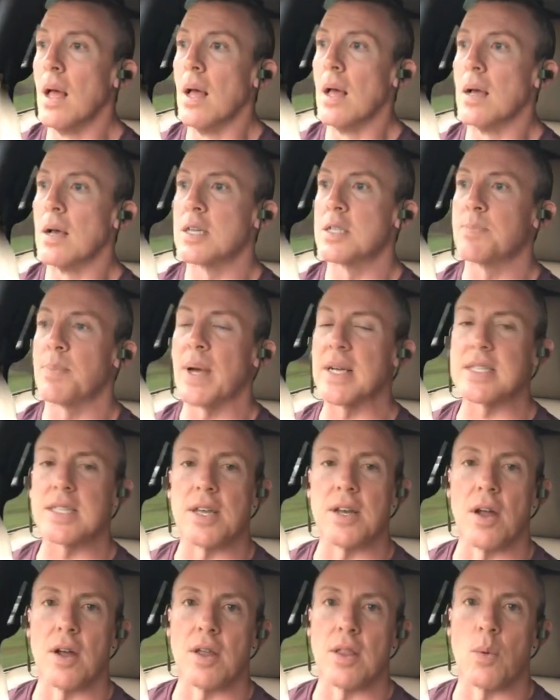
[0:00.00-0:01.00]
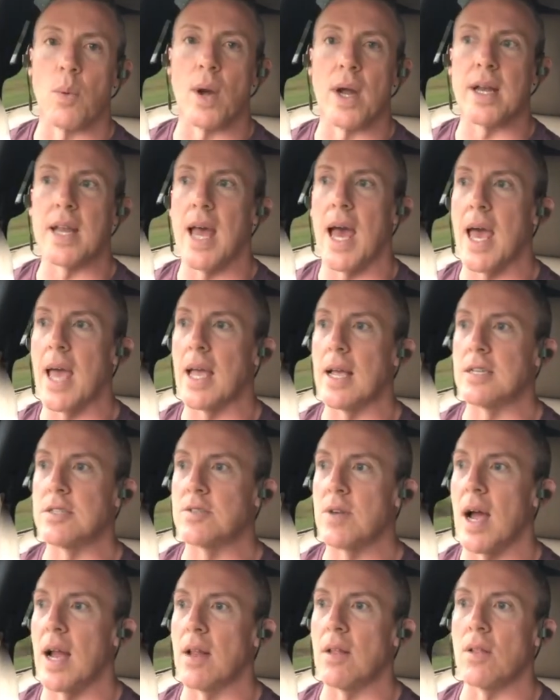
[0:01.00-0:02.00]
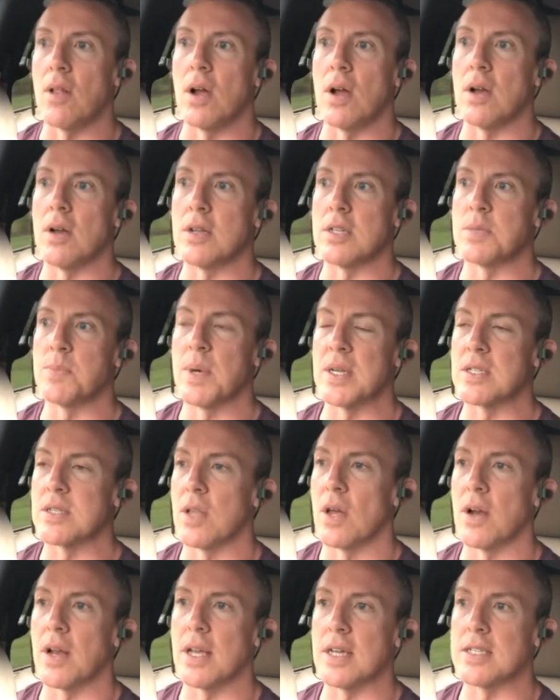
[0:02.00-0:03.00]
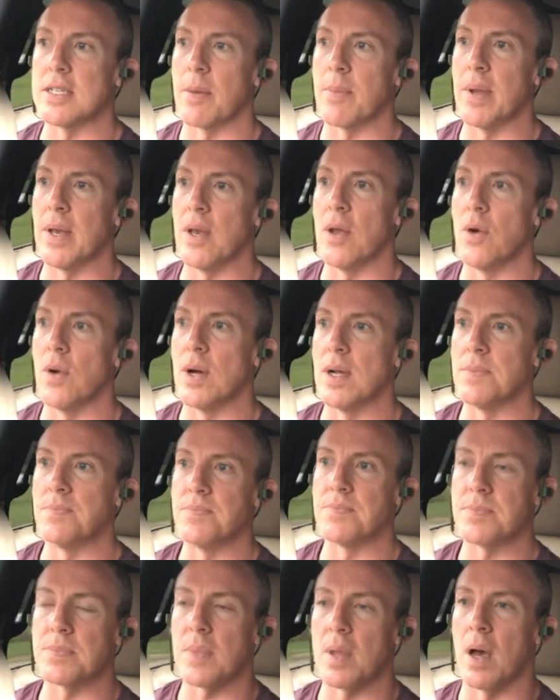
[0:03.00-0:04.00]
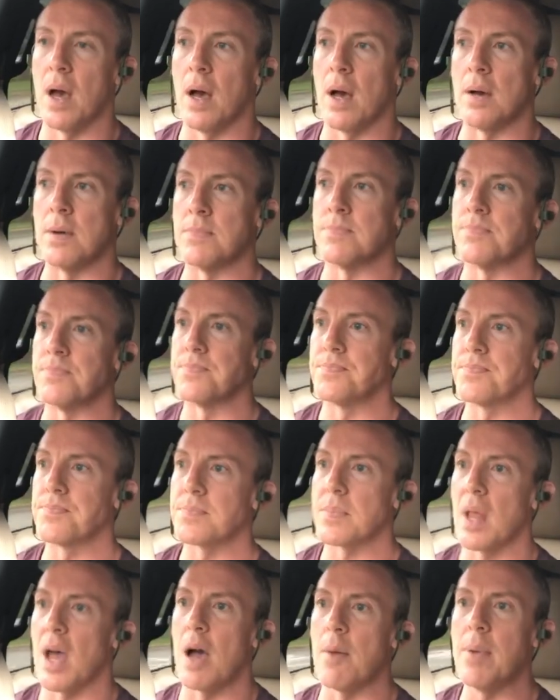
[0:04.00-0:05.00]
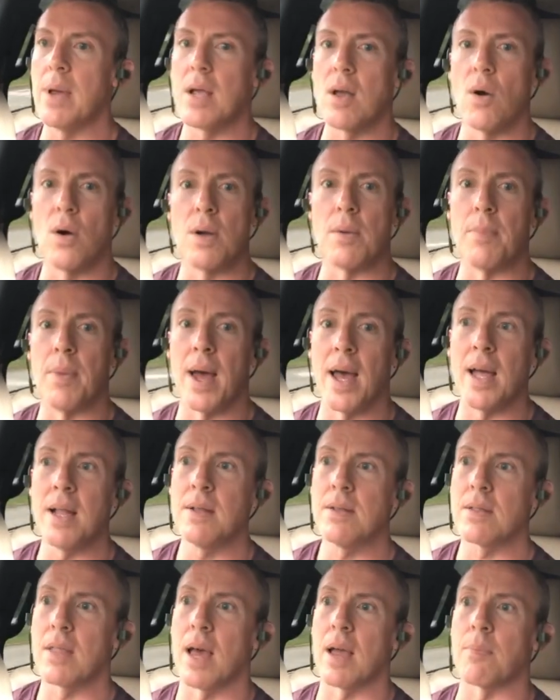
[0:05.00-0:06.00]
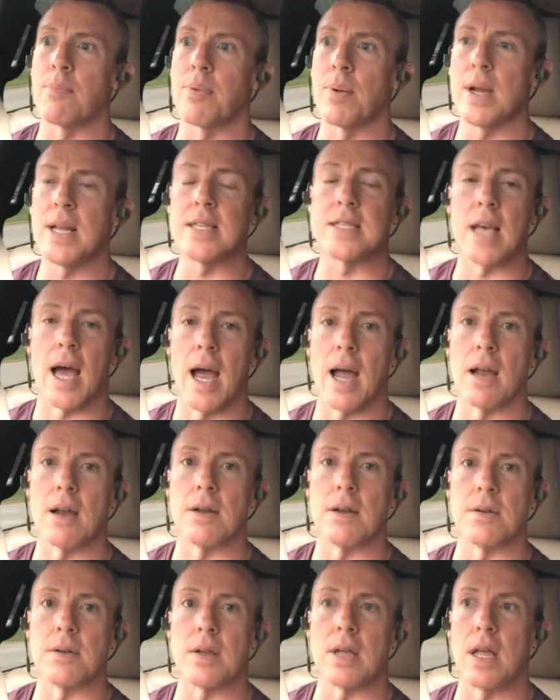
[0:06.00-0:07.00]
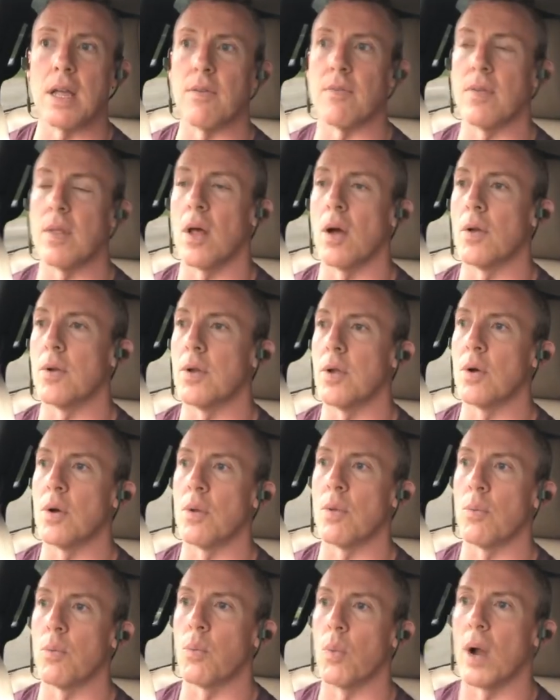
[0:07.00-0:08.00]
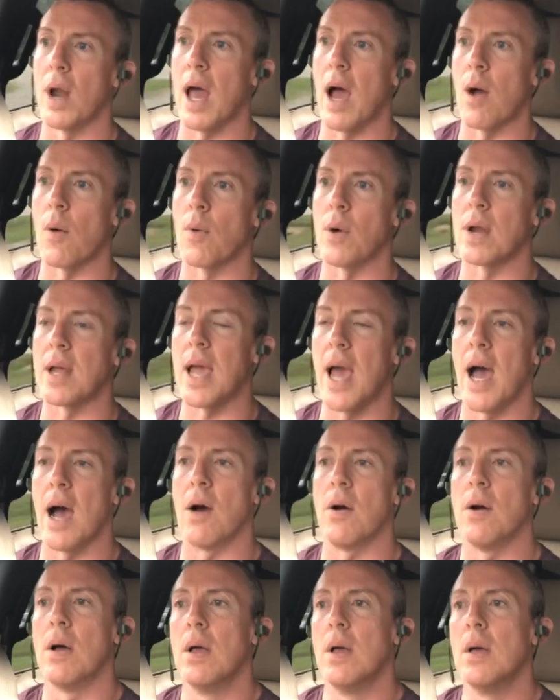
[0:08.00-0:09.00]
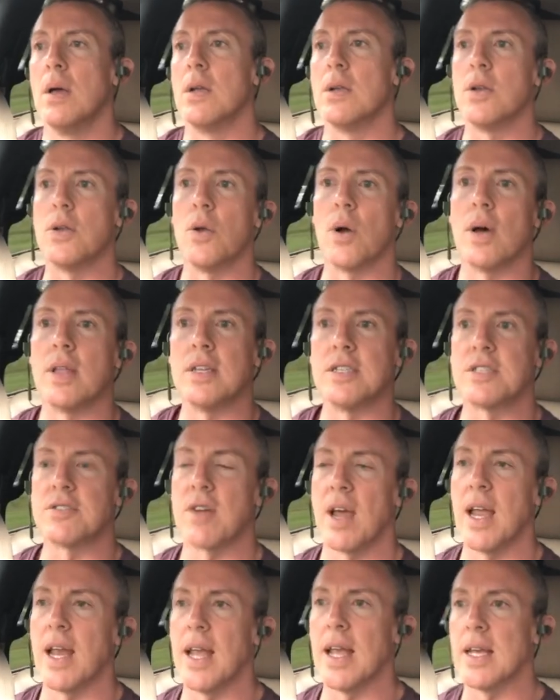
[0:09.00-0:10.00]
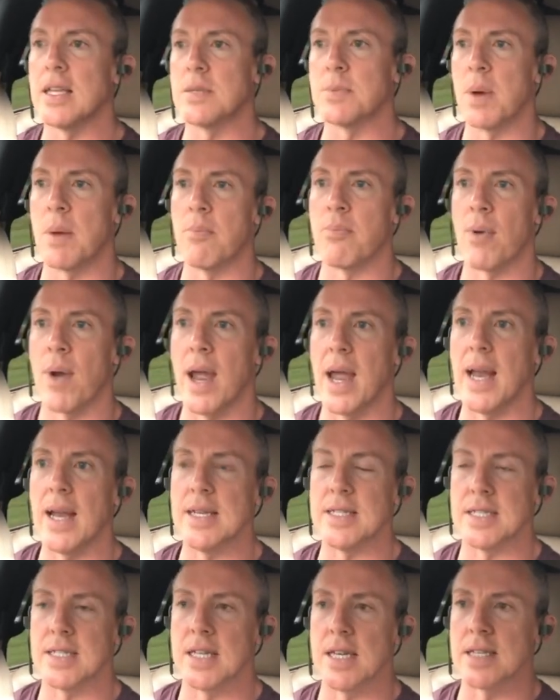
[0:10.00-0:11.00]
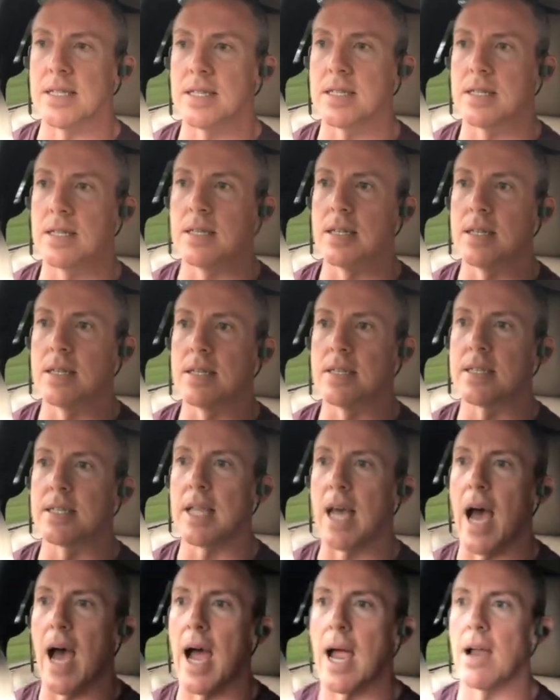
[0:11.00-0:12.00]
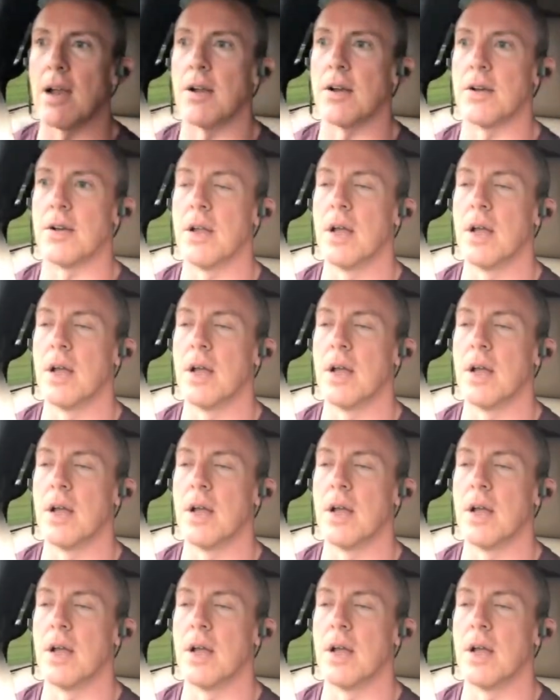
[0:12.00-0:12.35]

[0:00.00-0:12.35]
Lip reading: Especially during the workday and trying to learn. As much learning as I've been doing, I've been going to bed like pretty tired, even though I do a 1 hour workout, do all these trainings, and my brain is just tired.